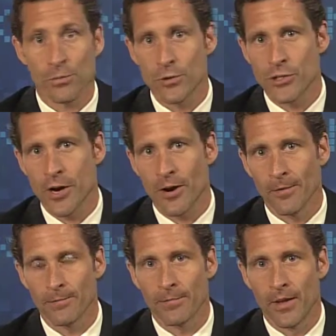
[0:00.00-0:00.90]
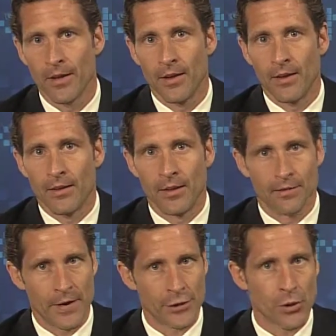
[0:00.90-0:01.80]
per share. The
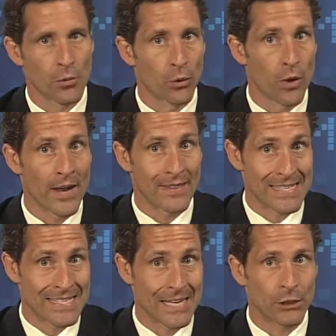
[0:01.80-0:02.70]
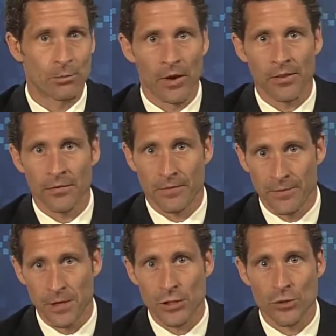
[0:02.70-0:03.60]
investor will write the 6-month
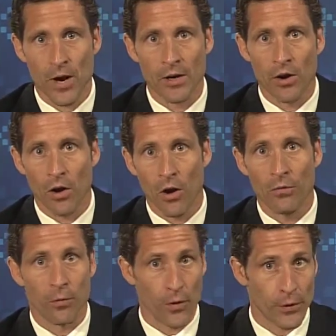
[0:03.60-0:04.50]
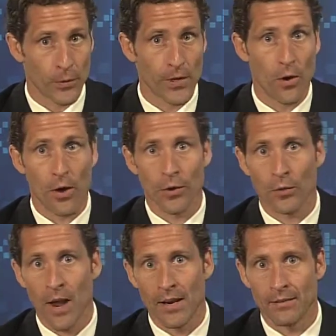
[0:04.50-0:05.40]
50-strike call for a $3
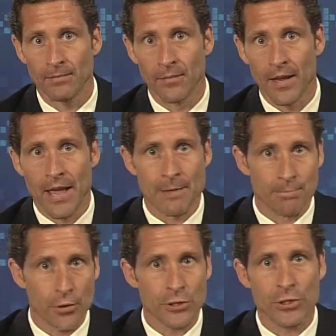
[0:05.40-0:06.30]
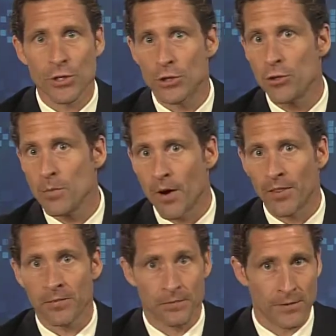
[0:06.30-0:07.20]
credit and purchase the
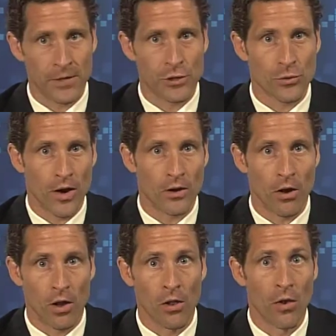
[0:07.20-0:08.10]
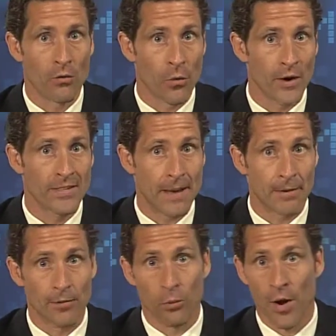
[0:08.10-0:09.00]
2-month 50-strike call for a
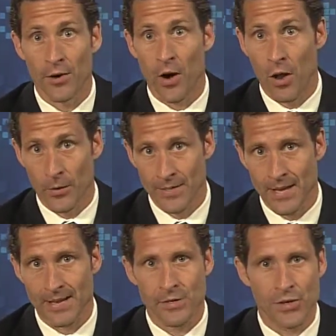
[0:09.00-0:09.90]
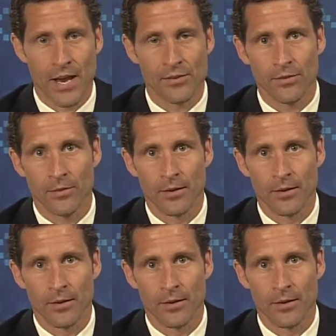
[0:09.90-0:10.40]
debit of $1.10.